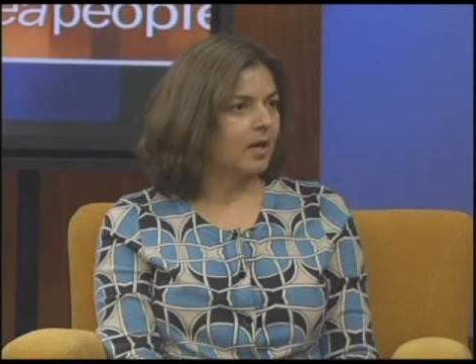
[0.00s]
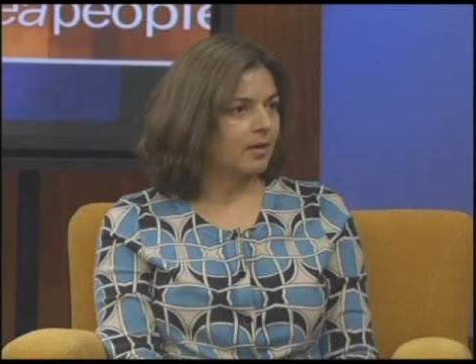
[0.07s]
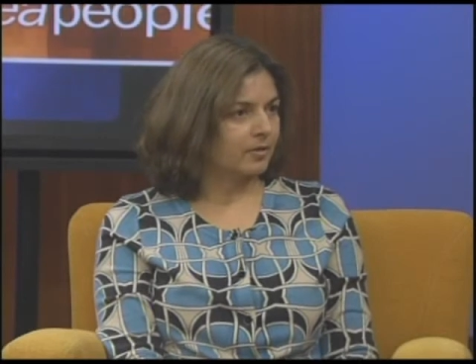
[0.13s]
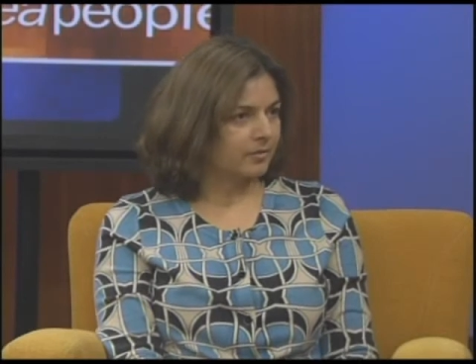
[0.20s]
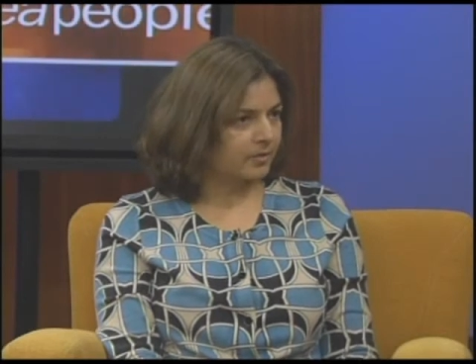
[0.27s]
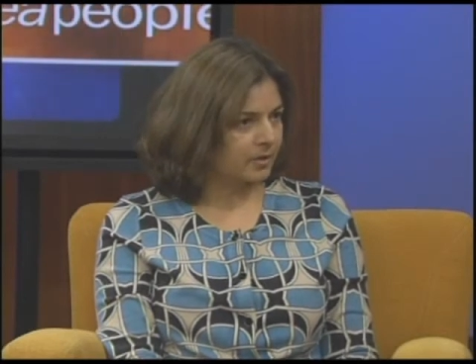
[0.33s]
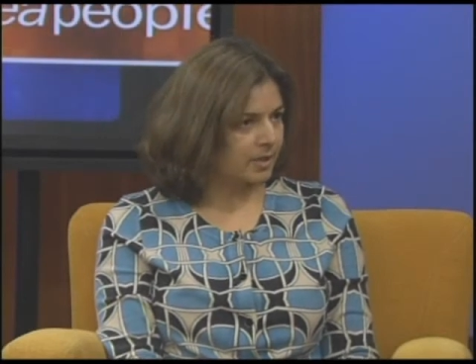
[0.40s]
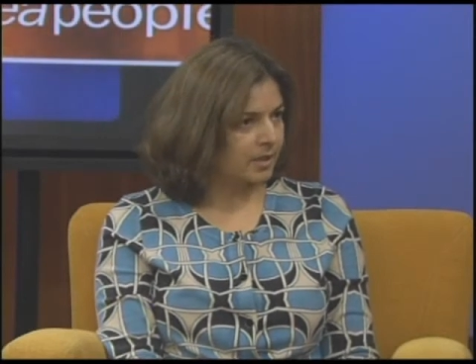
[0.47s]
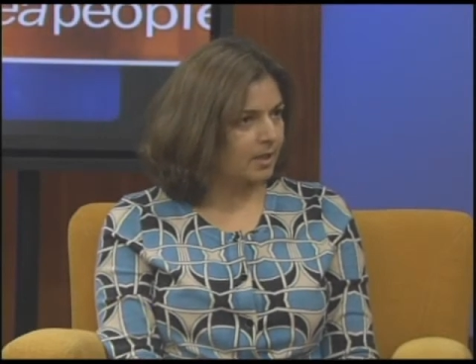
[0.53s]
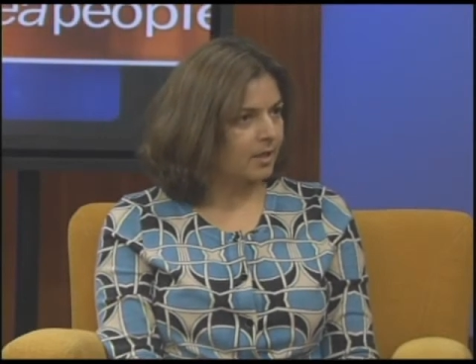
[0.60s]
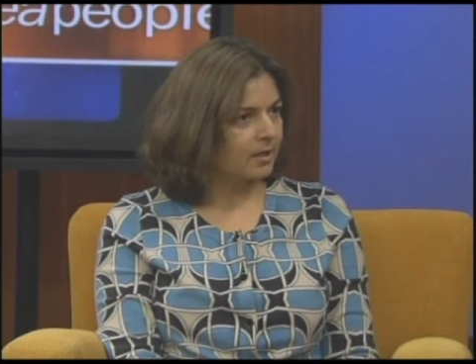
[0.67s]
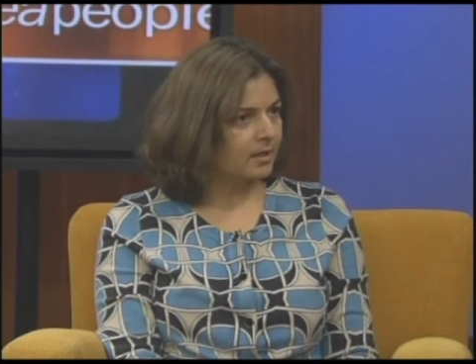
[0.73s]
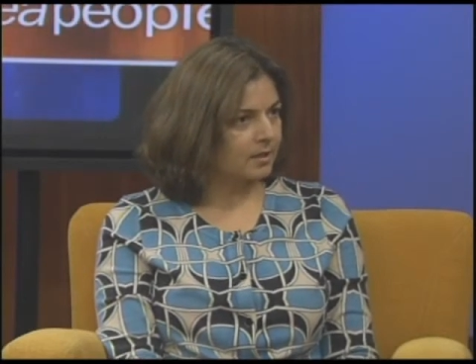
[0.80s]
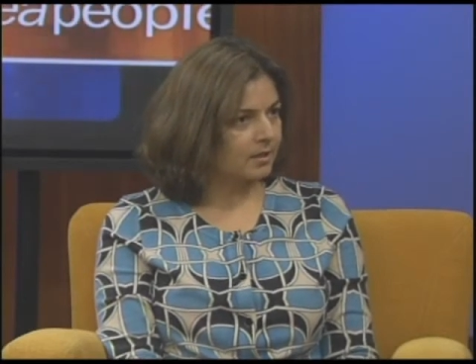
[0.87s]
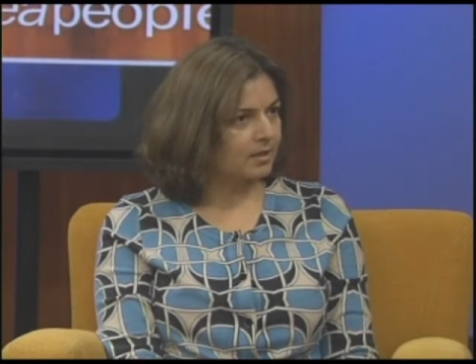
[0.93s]
out of this
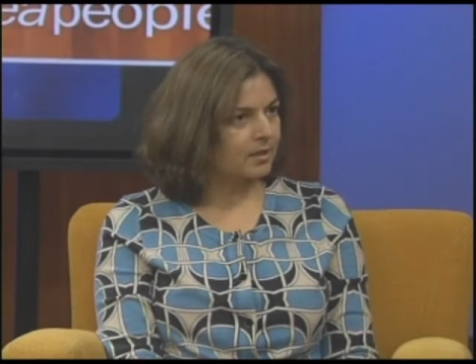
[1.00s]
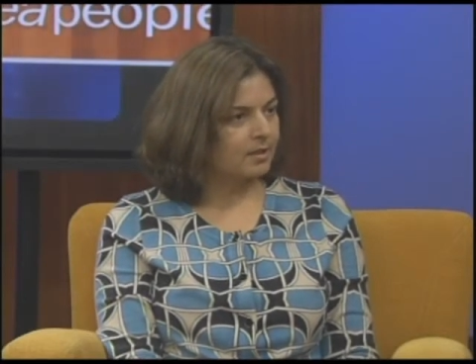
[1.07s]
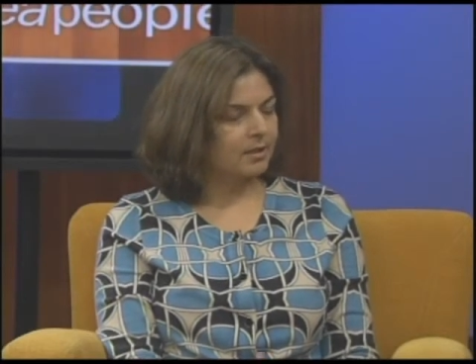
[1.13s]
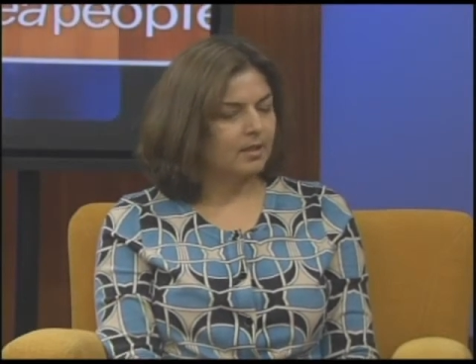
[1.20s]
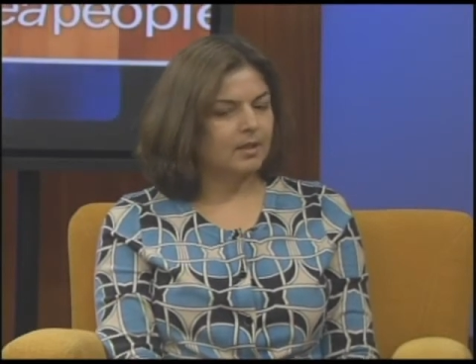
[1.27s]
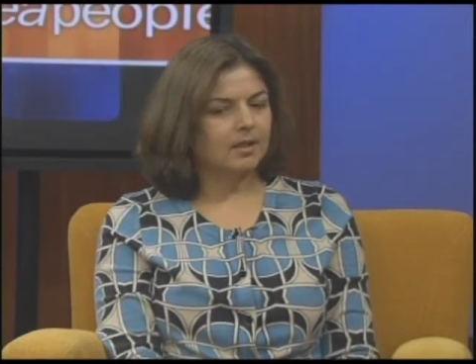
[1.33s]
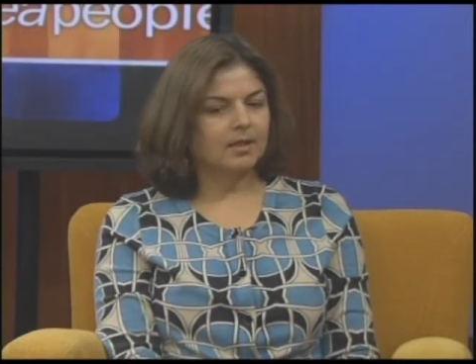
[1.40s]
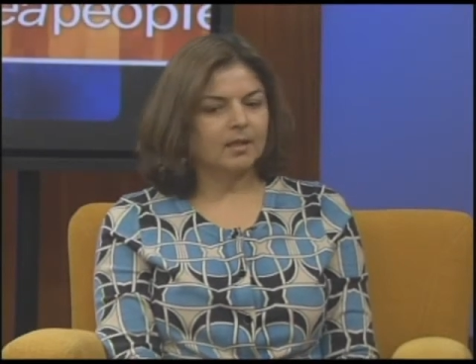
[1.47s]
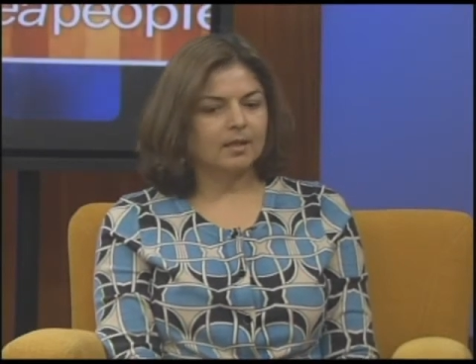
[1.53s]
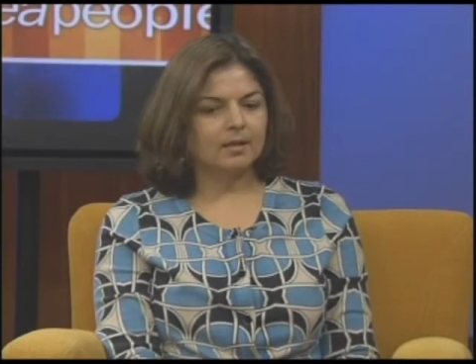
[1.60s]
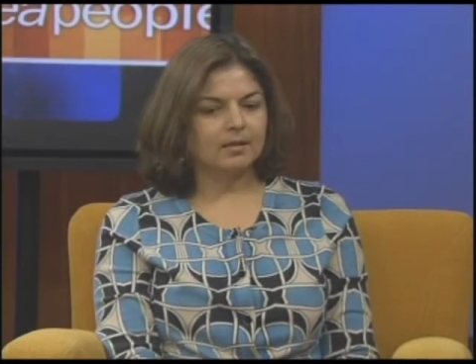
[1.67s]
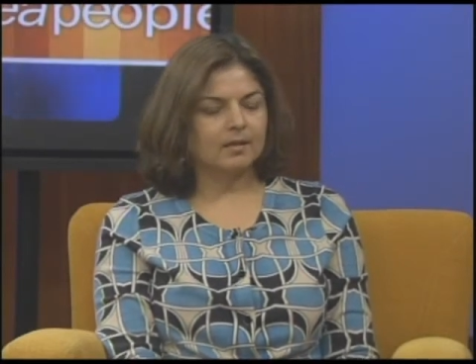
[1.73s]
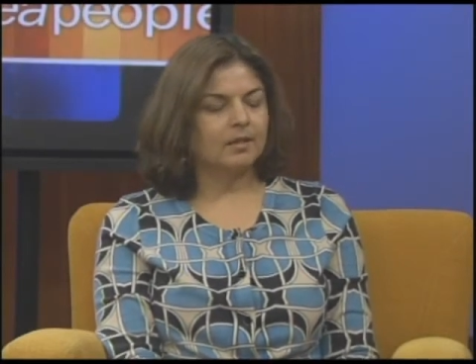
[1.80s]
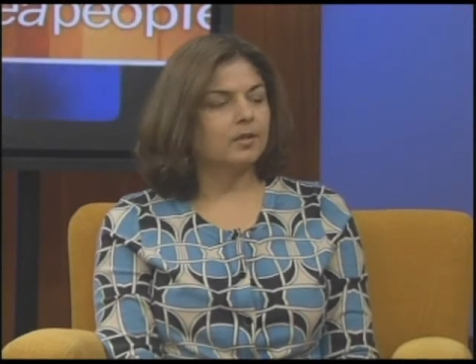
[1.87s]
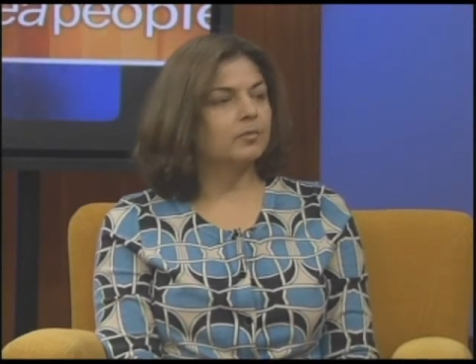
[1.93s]
light
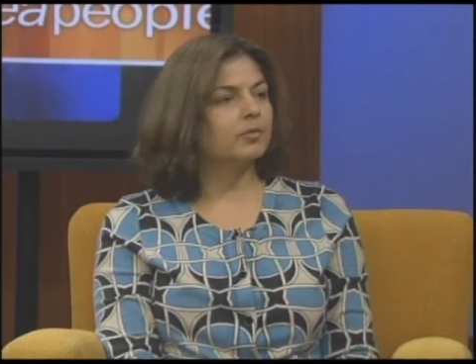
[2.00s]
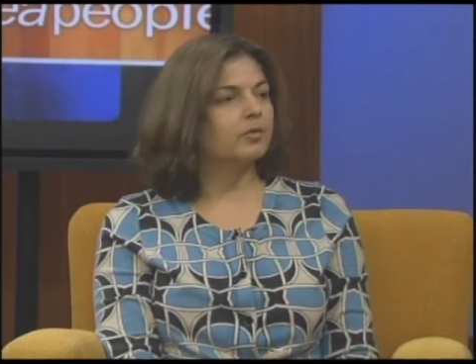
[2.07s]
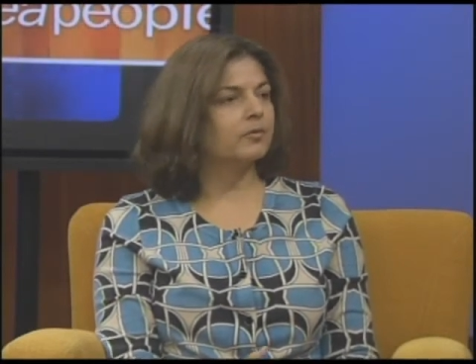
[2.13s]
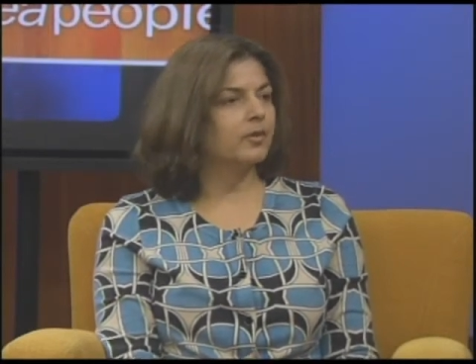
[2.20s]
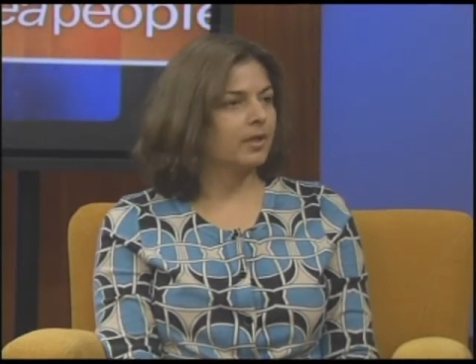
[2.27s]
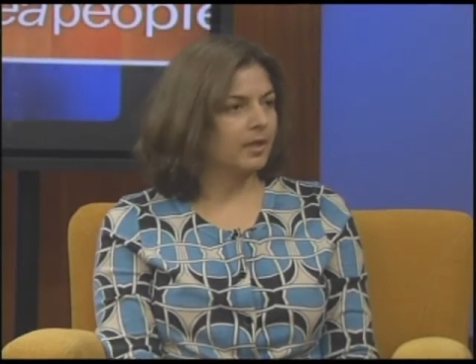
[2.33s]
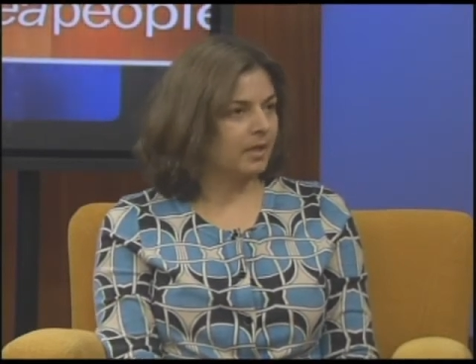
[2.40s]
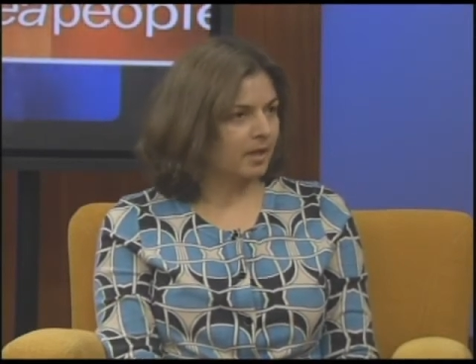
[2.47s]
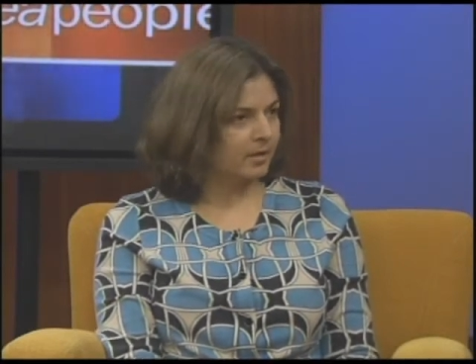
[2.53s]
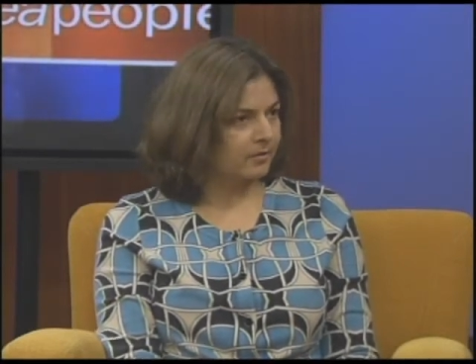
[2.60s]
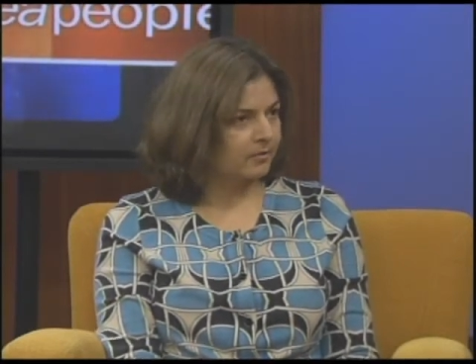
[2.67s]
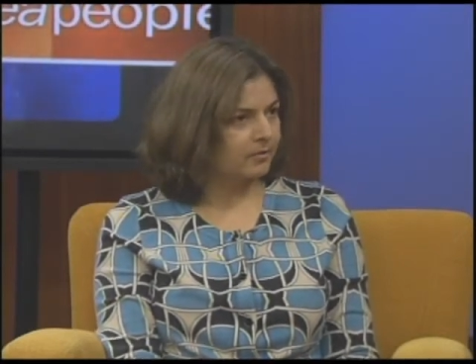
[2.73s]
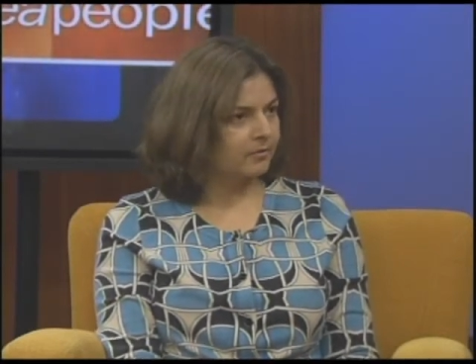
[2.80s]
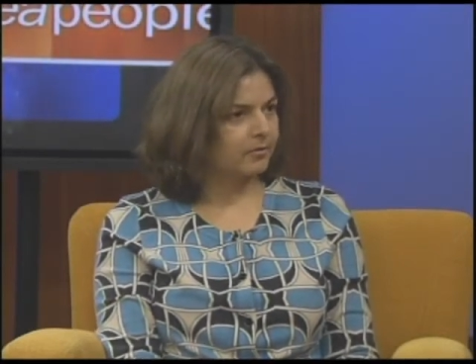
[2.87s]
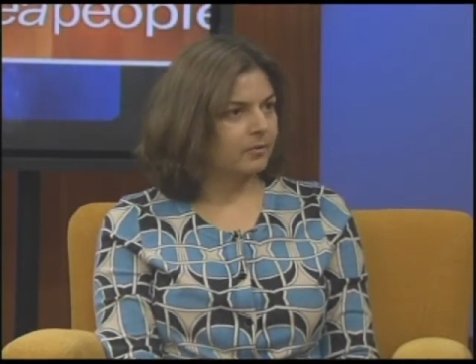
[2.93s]
and can improve their
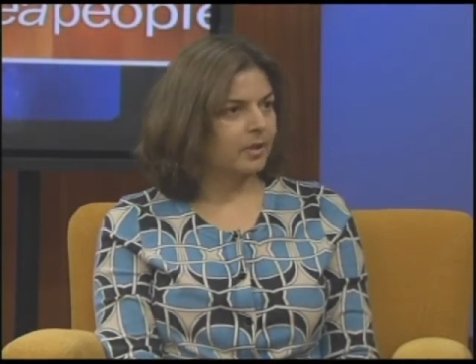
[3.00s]
life,